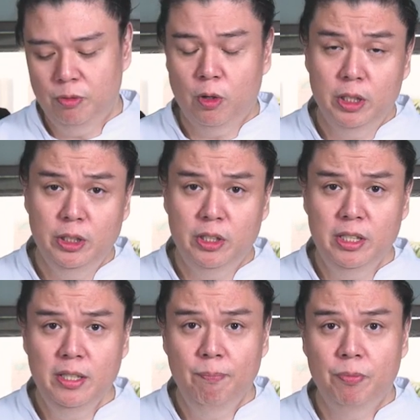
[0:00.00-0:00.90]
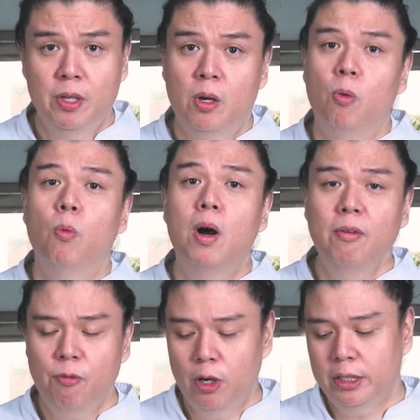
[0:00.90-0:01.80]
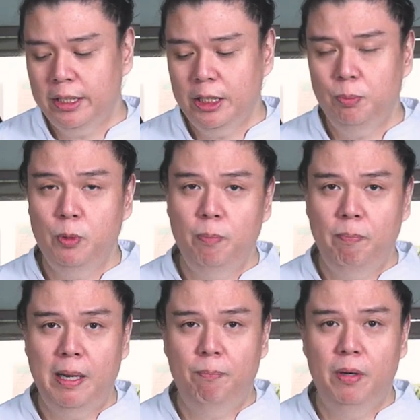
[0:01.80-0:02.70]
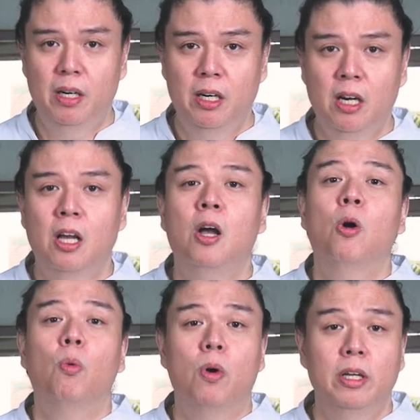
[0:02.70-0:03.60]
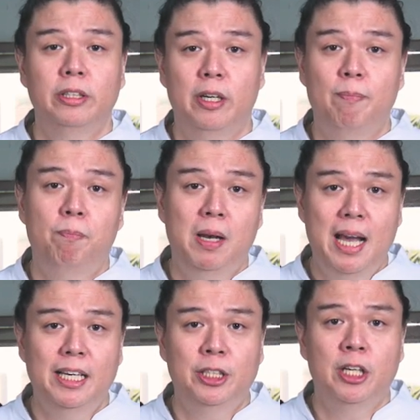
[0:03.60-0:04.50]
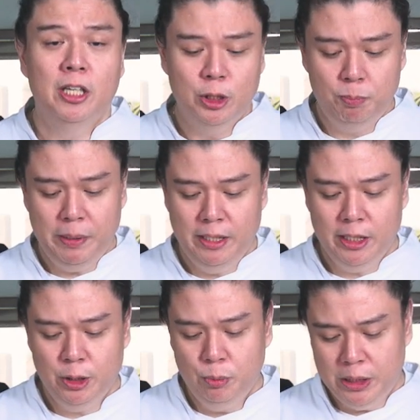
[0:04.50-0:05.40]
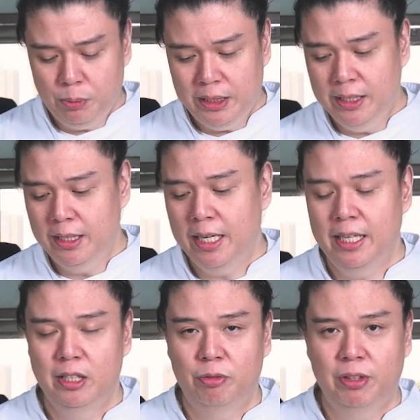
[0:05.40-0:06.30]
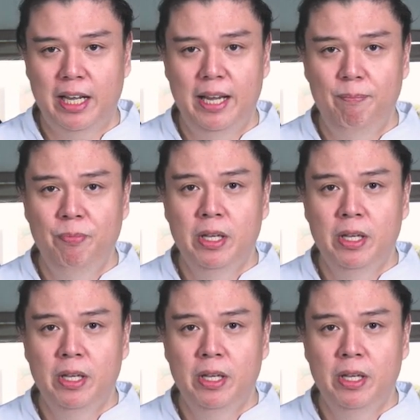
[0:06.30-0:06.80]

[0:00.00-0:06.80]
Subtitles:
of onion, 1/4 teaspoon pepper, 1 cup blanched spinach, which we did ahead of time.